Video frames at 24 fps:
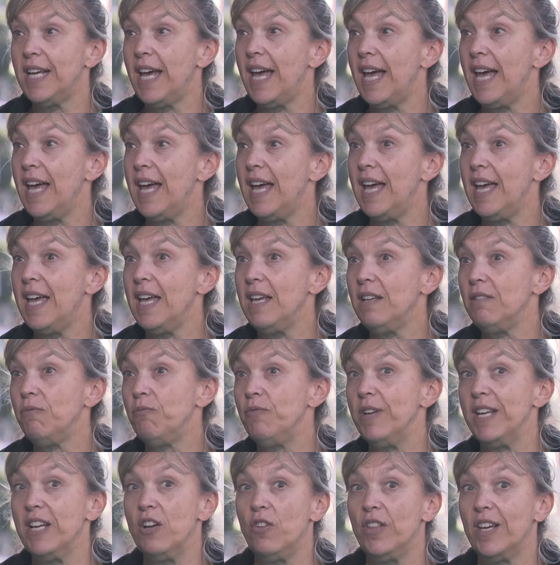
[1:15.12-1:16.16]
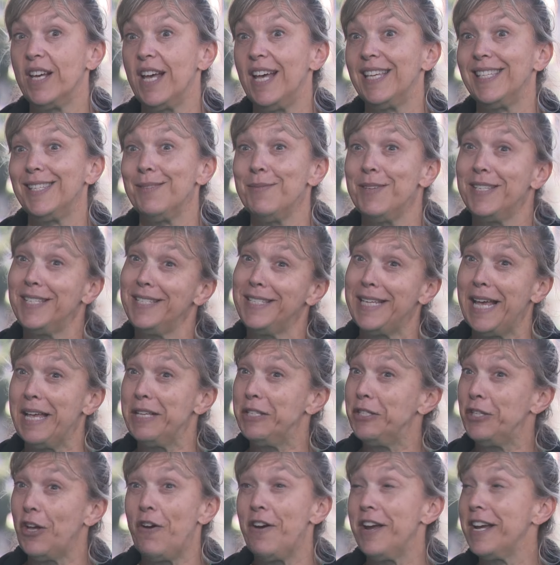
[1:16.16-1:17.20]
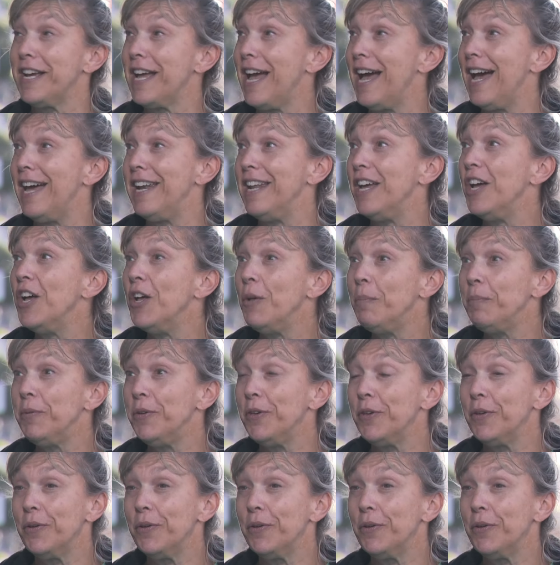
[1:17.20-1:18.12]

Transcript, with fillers: today, ring all the customers and say, sorry, can't help